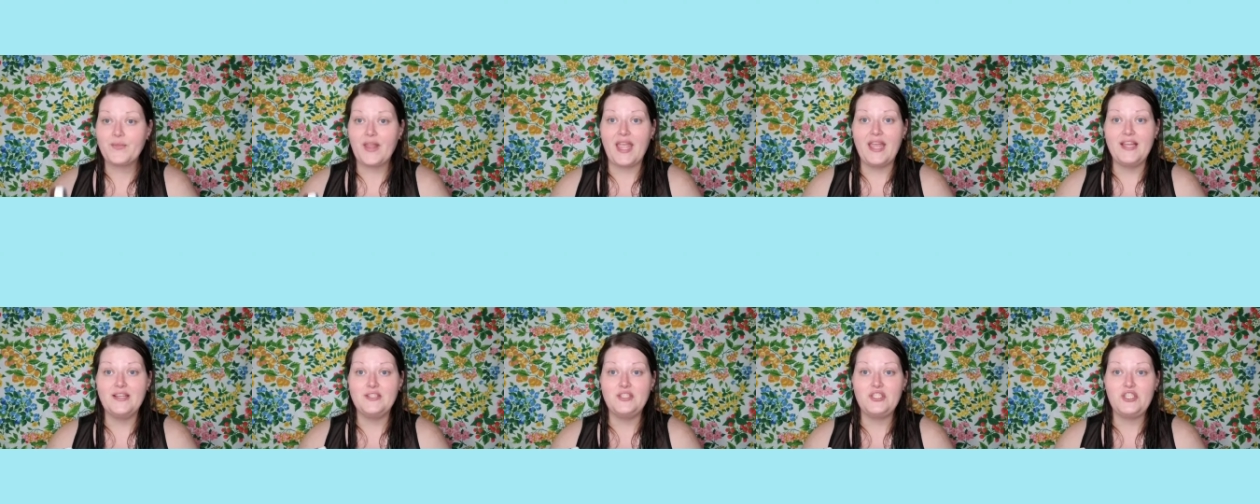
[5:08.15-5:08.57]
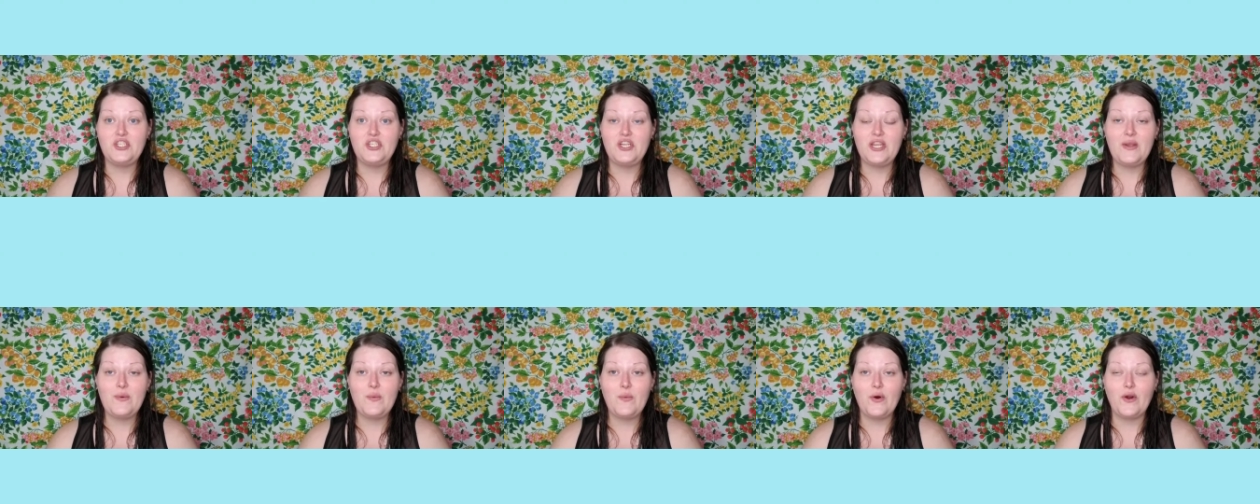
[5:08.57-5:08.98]
and
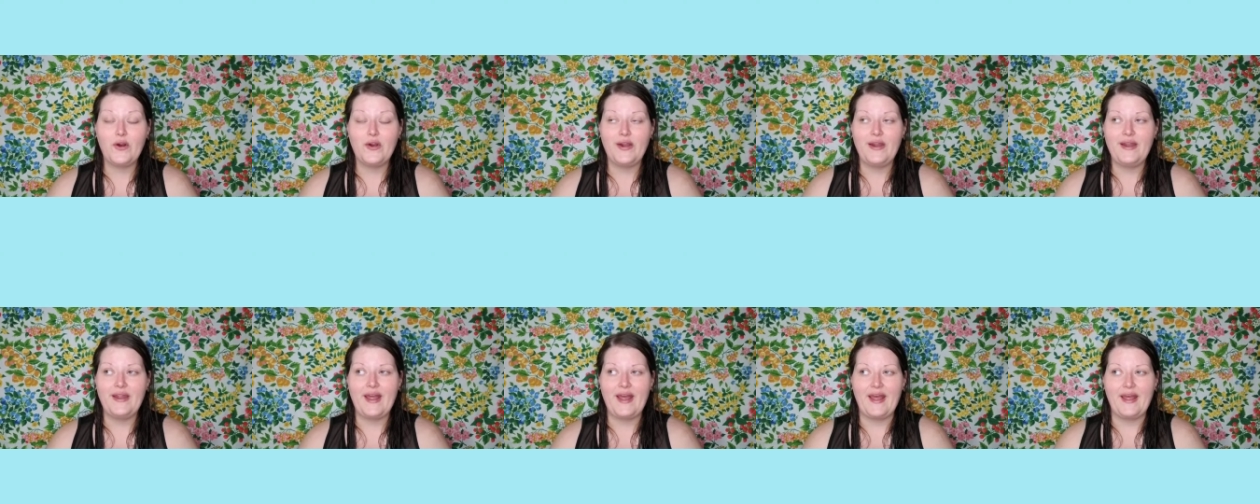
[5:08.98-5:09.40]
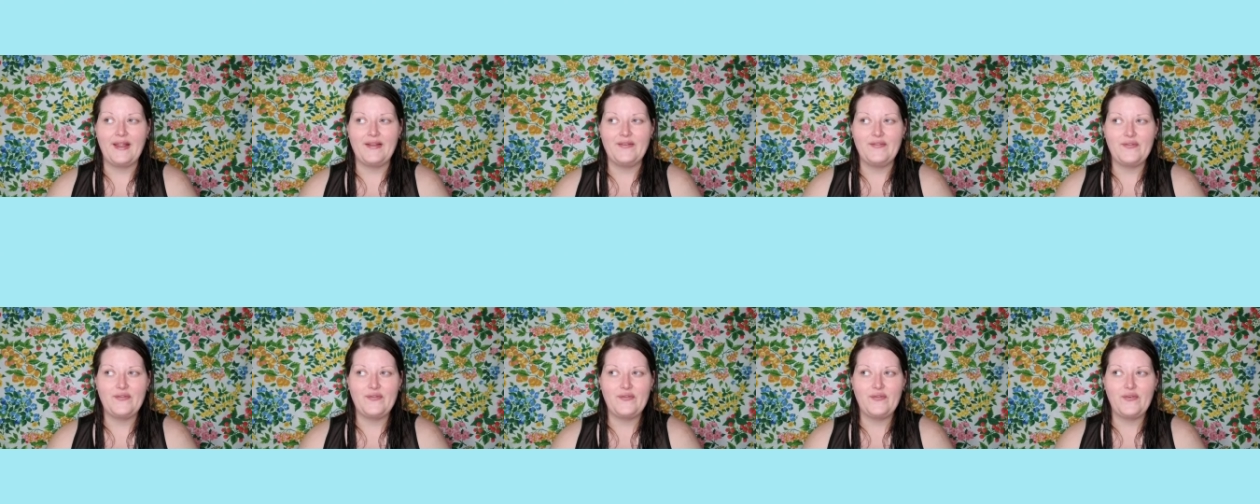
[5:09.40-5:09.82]
she wore it
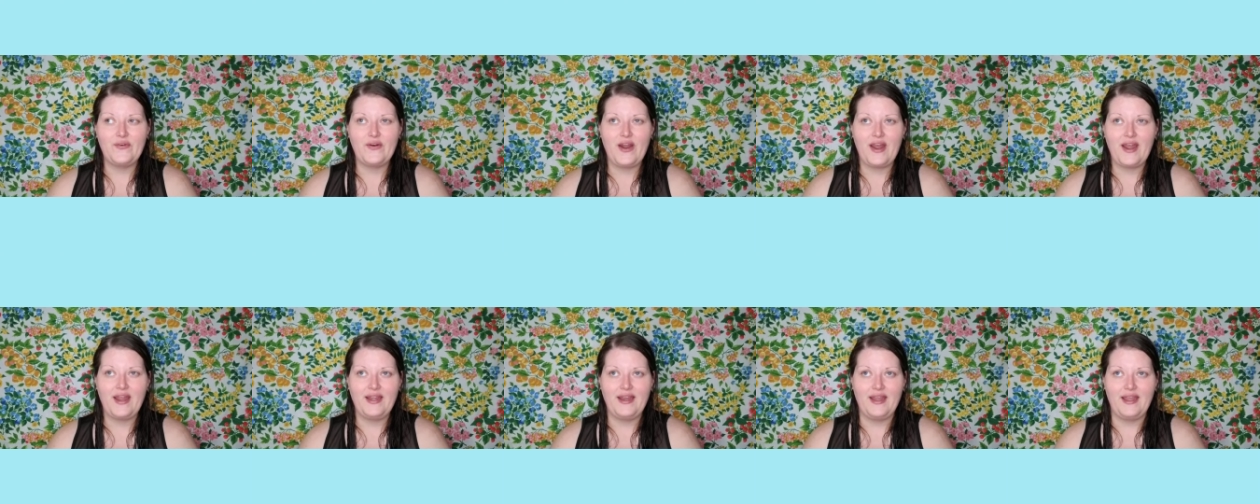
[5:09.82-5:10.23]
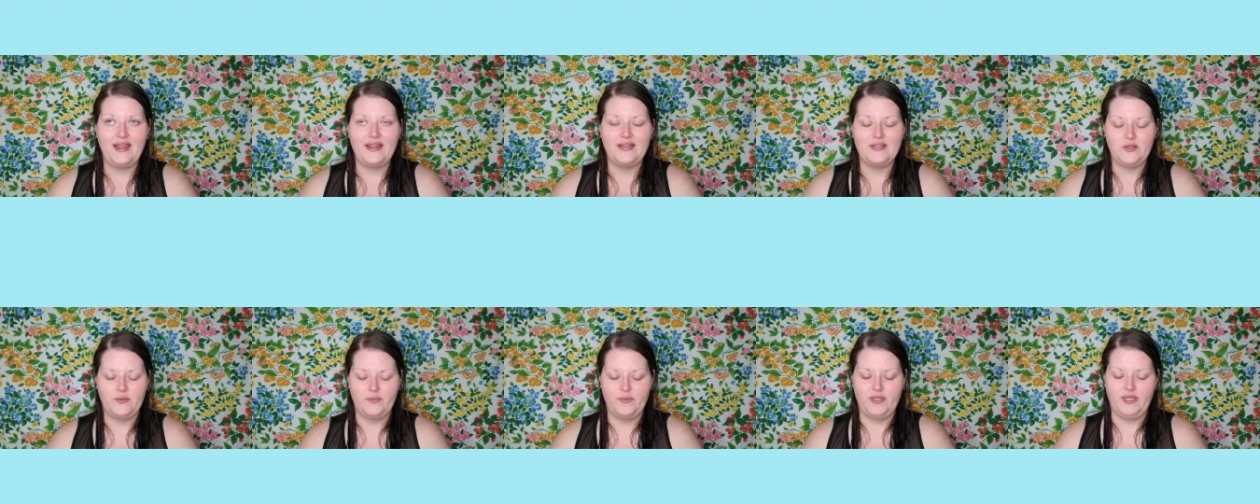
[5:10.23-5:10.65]
on Friday, I
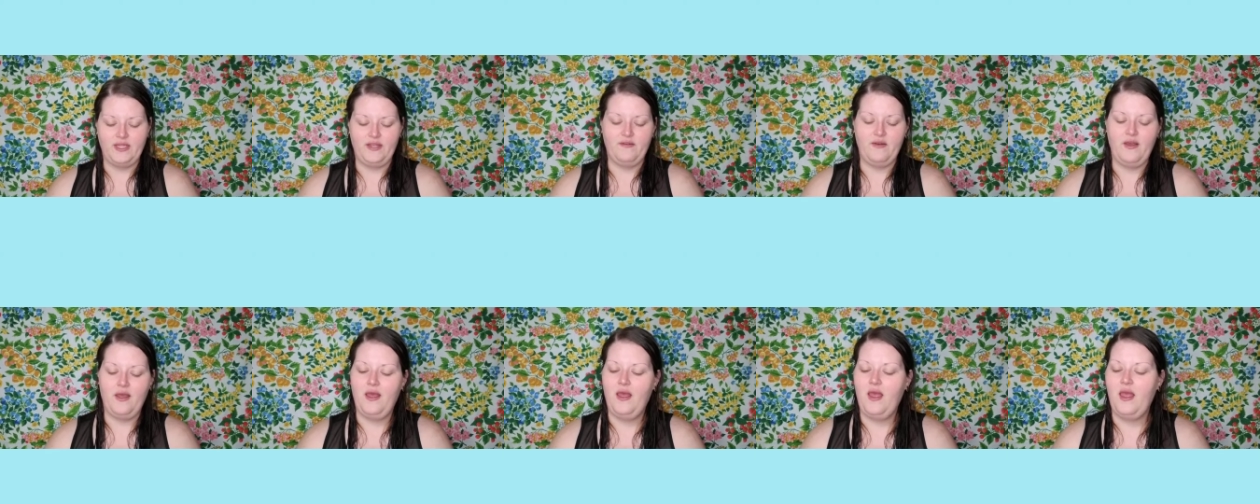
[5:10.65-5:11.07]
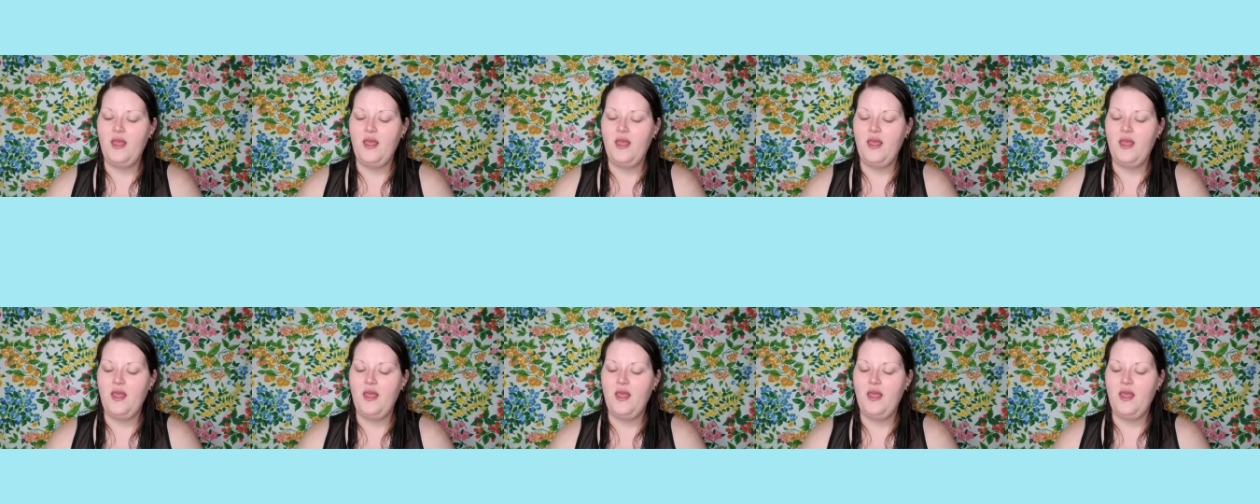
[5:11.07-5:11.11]
do believe.